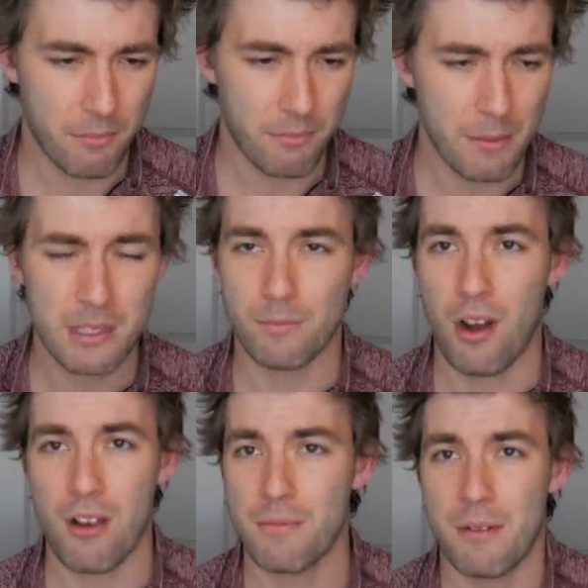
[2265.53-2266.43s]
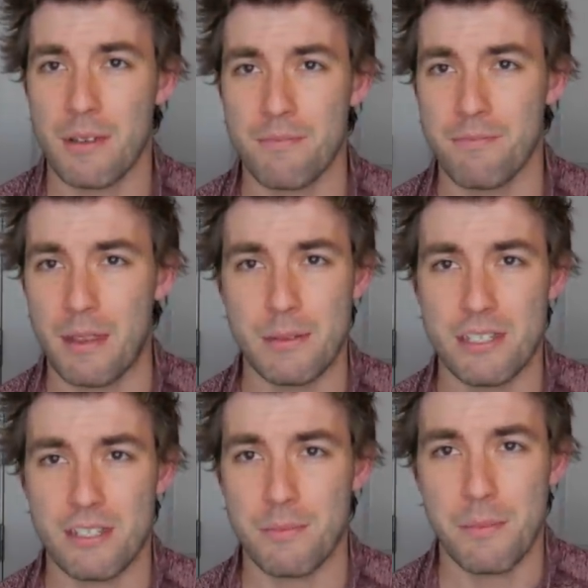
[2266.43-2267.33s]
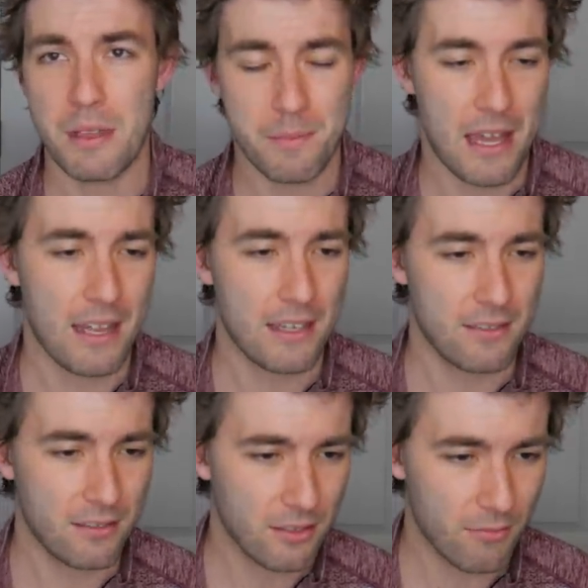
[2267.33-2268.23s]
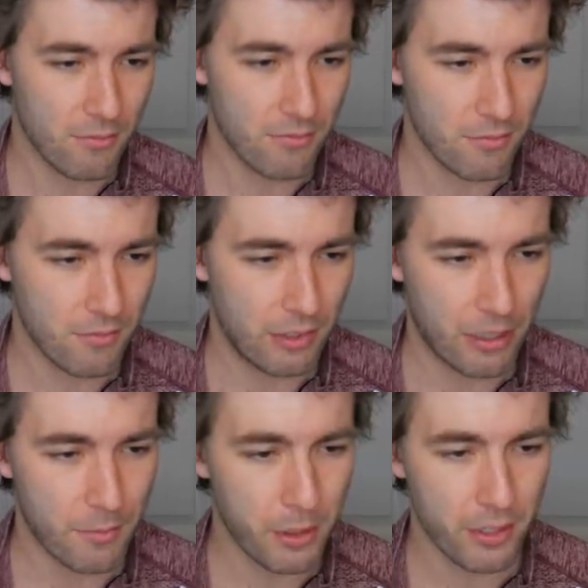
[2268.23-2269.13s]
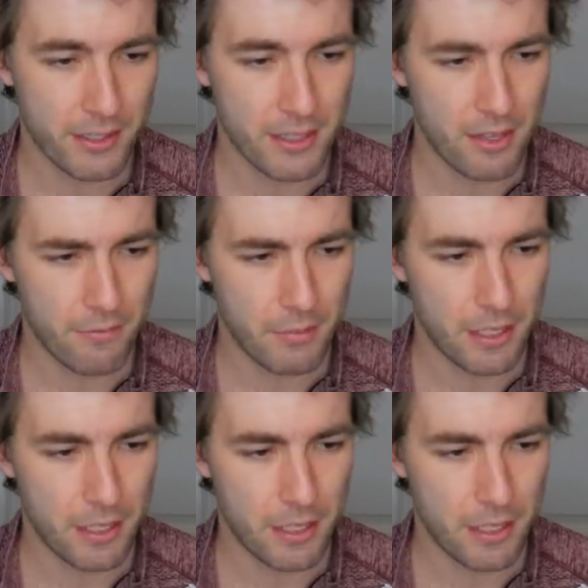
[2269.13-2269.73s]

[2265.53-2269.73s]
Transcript: Maybe I'm wrong. Maybe it's just me being bad at, you know, building stuff.